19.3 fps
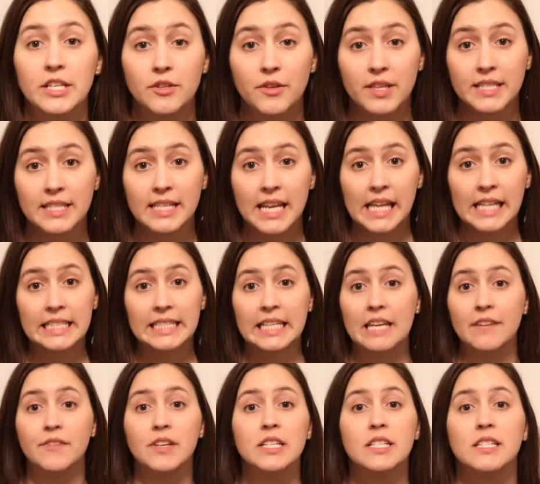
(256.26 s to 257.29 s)
So this next
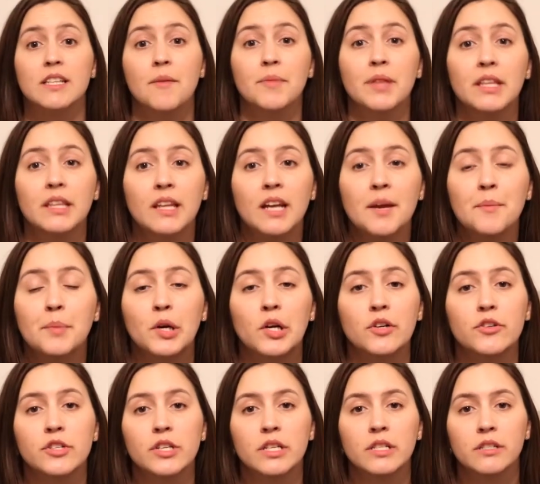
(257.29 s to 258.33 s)
gift is something that I
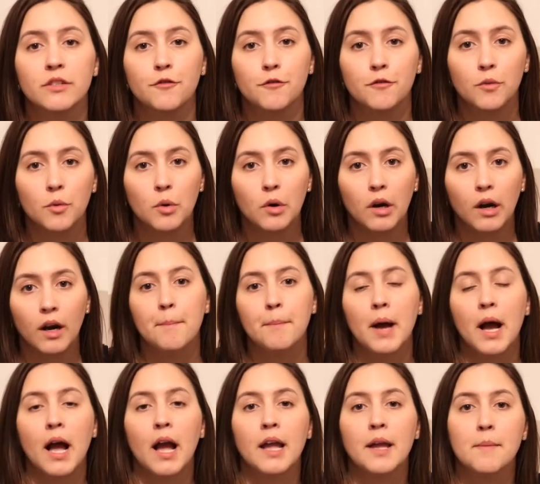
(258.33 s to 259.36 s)
purchased for
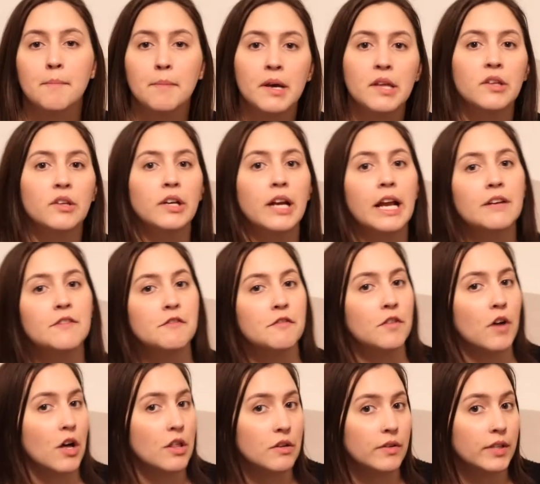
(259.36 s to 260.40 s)
my mother and
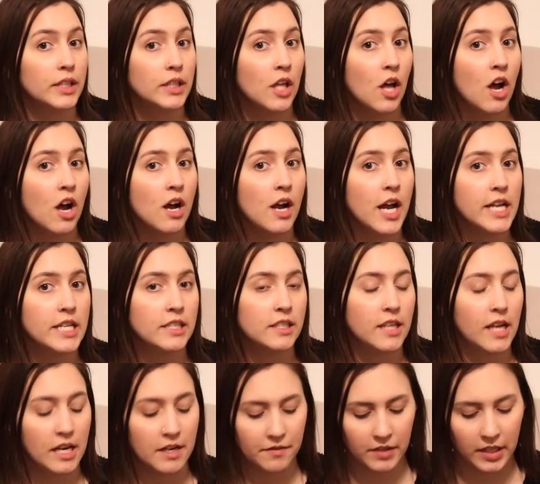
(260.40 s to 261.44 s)
father-in-law. It's
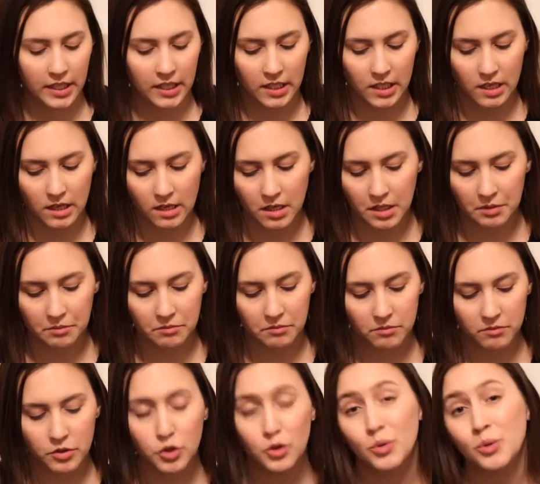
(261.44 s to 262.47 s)
kind of like a
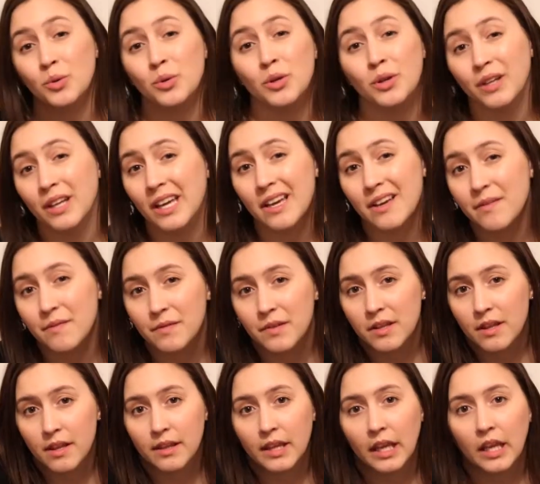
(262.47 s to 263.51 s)
dual gift
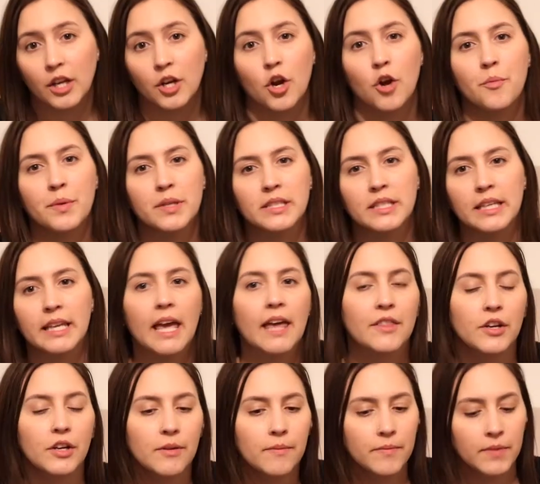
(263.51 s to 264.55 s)
that they can open
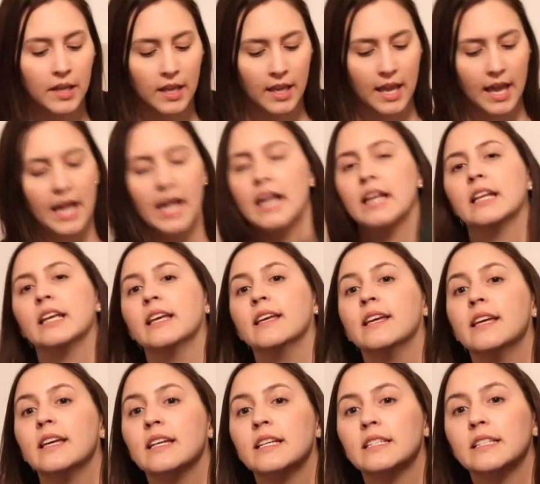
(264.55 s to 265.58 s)
together. And
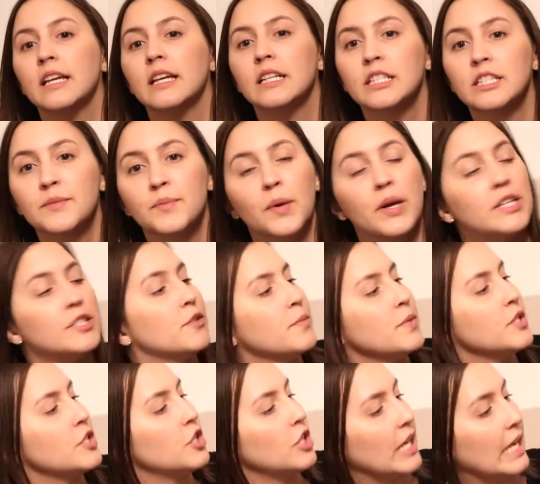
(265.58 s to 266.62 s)
it is an espresso
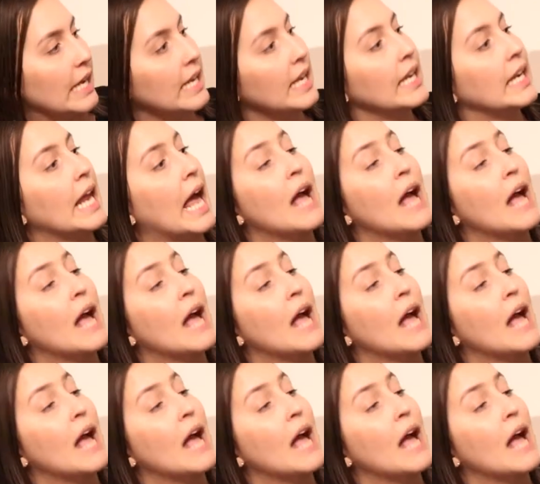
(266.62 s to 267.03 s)
machine.